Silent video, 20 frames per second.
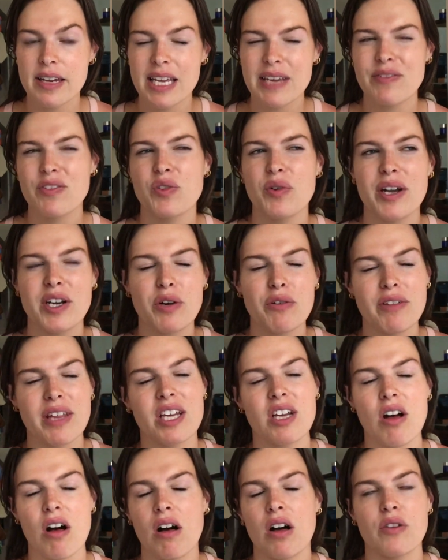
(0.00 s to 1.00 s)
even though I don't really
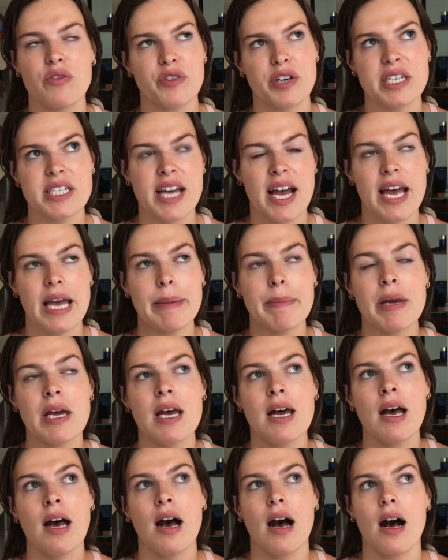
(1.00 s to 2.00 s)
call it free time,
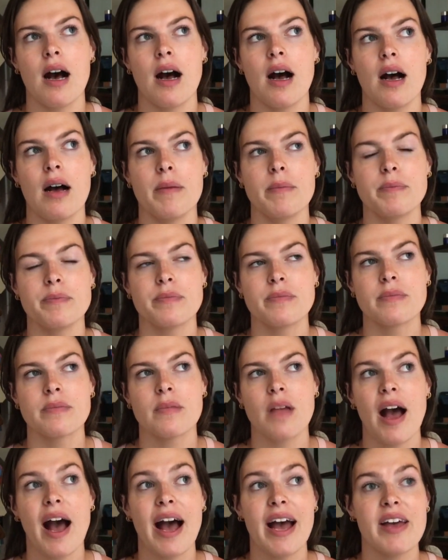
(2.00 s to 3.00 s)

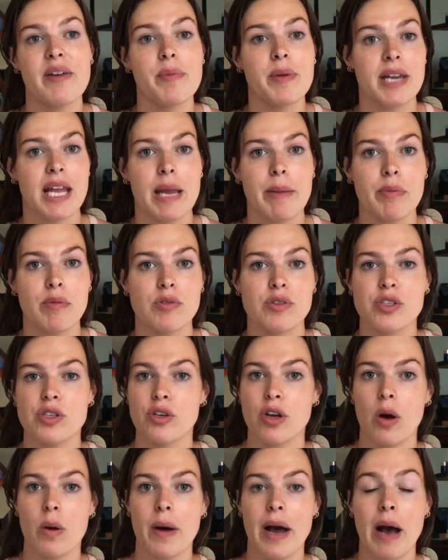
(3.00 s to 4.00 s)
I've been able to
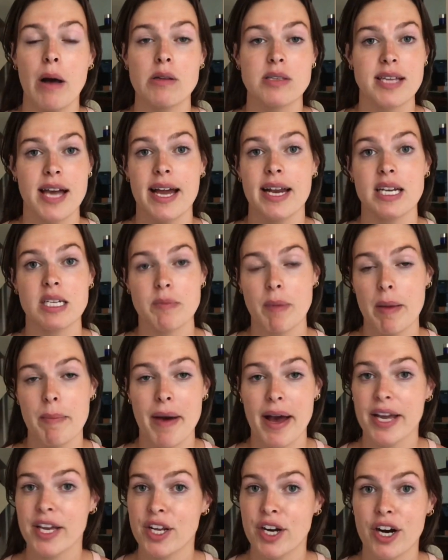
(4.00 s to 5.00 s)
go outside into my
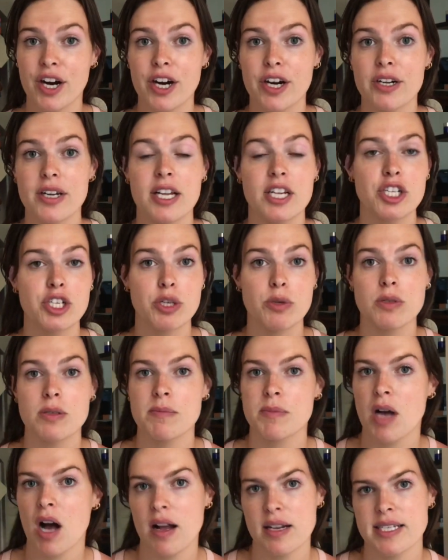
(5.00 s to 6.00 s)
backyard and shoot some
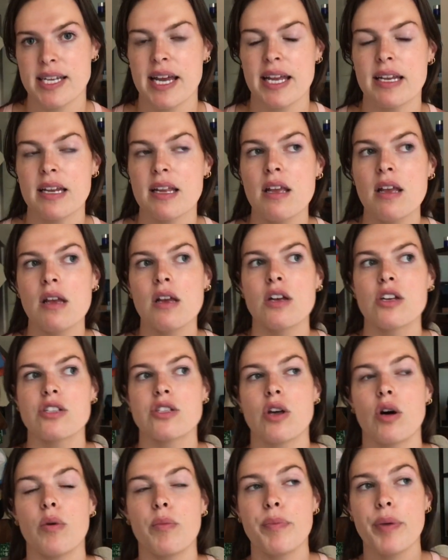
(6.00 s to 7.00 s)
content.
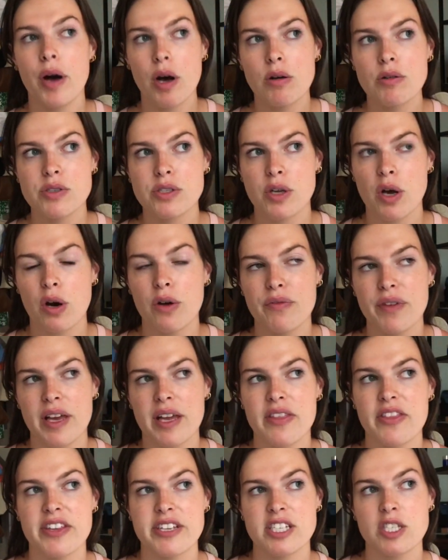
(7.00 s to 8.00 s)
So
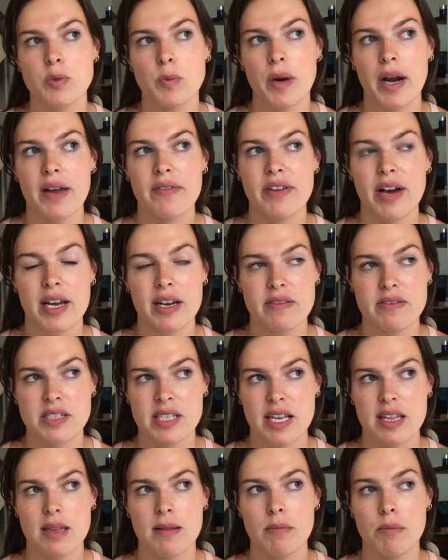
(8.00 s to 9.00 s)
post-COVID, this is where I've kind of
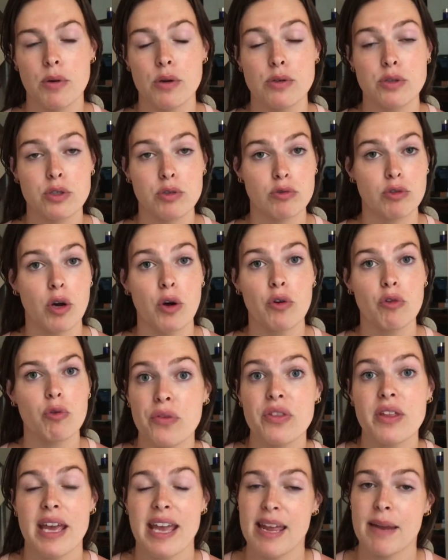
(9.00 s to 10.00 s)
seen the most
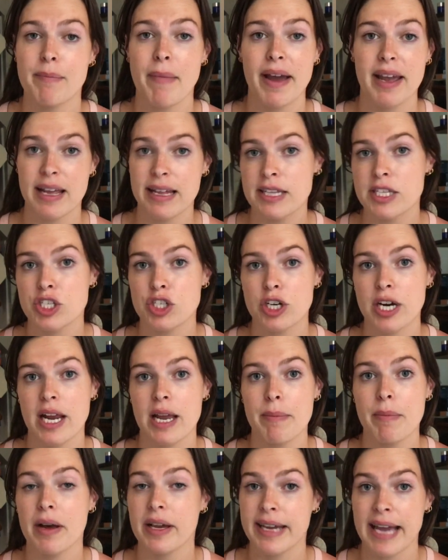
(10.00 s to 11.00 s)
growth in my
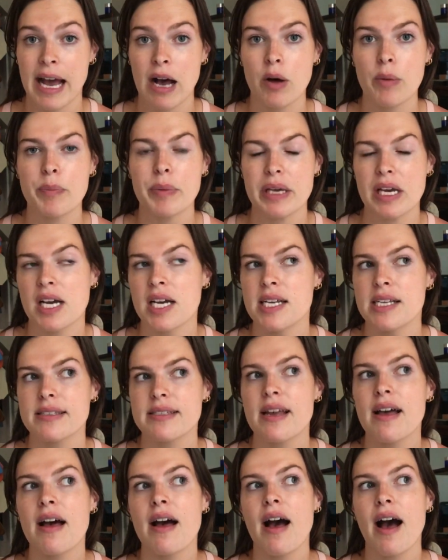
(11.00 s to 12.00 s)
Instagram account because
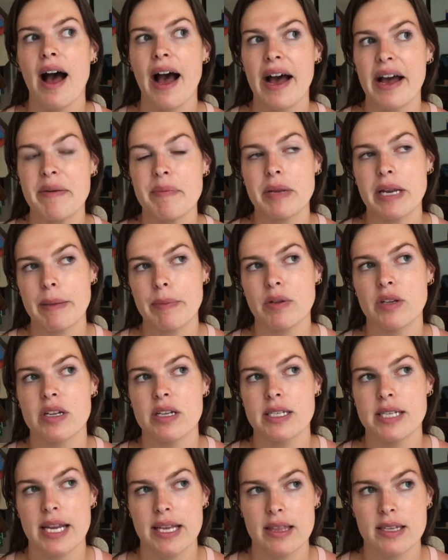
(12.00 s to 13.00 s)
I've been able to
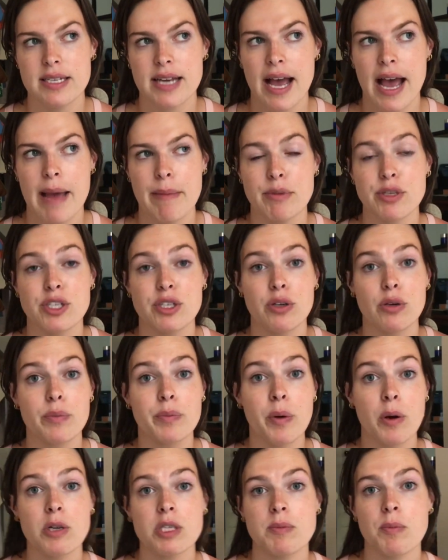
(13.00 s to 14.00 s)
take the time to
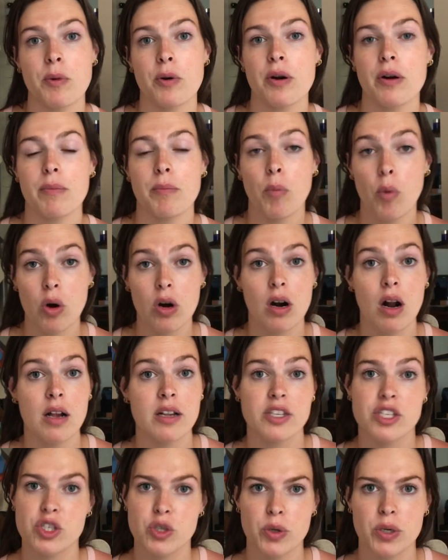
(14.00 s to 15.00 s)
post more
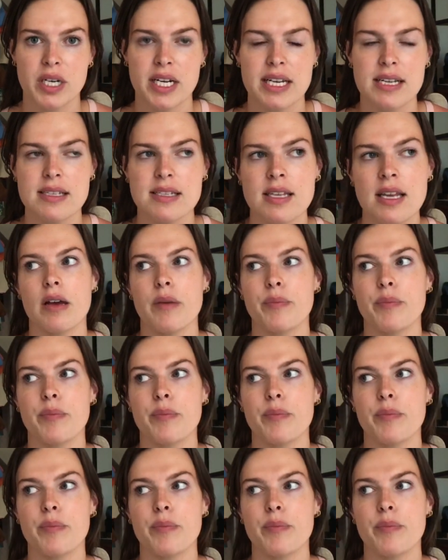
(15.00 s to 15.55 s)
on stories.